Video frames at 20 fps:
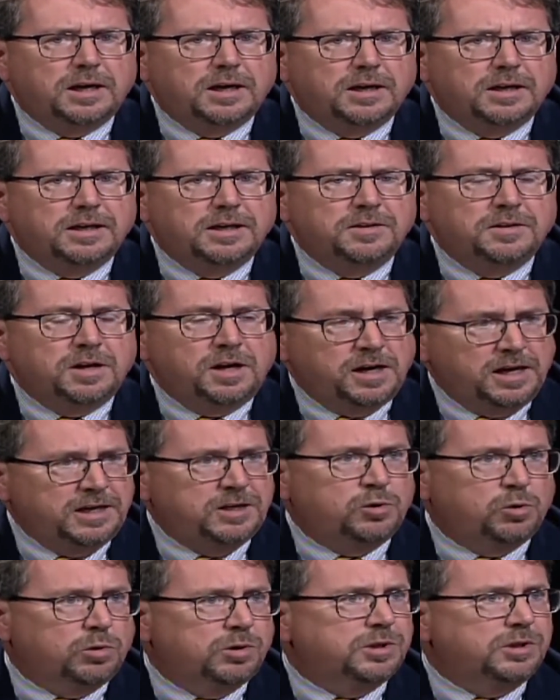In the High
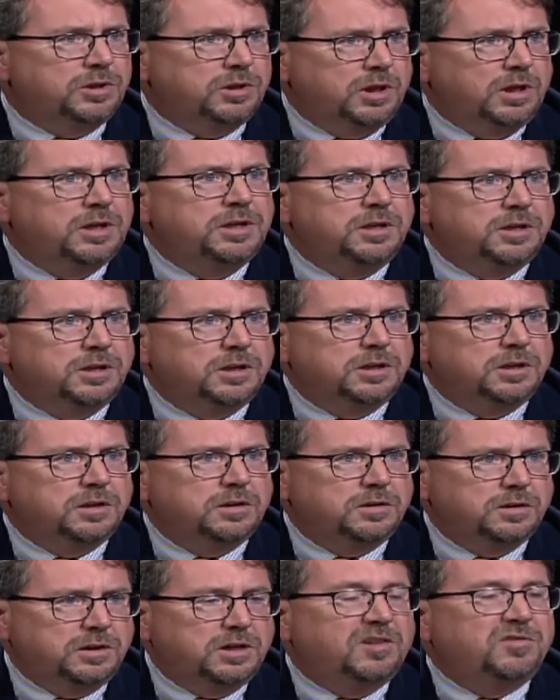Court in London,
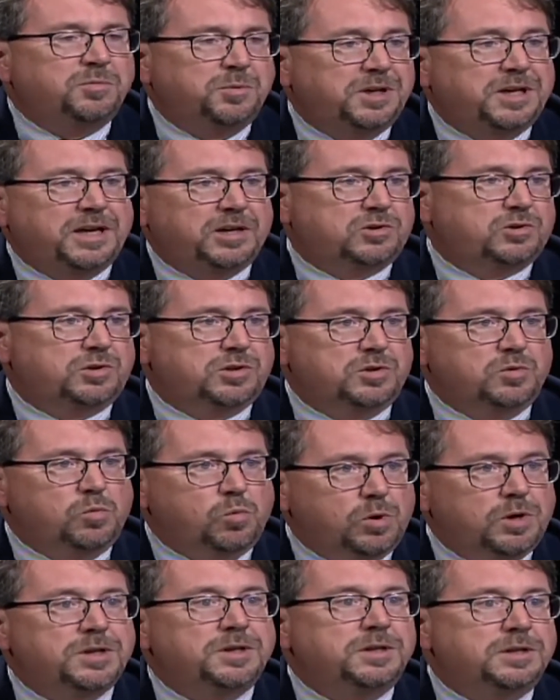the government actually
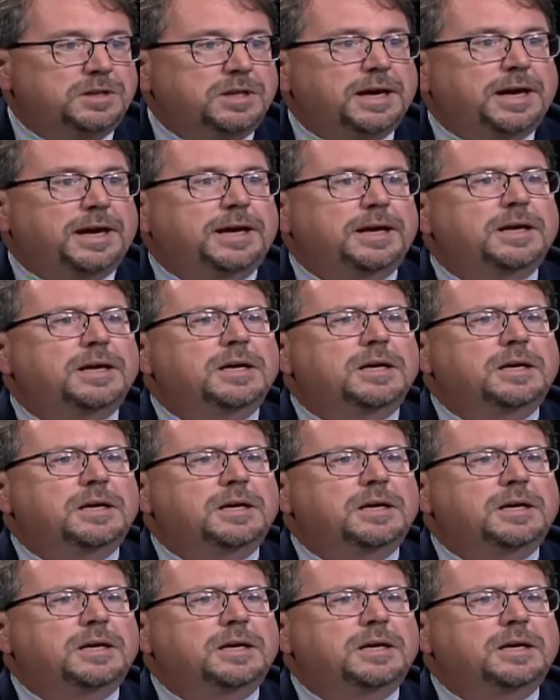won the day.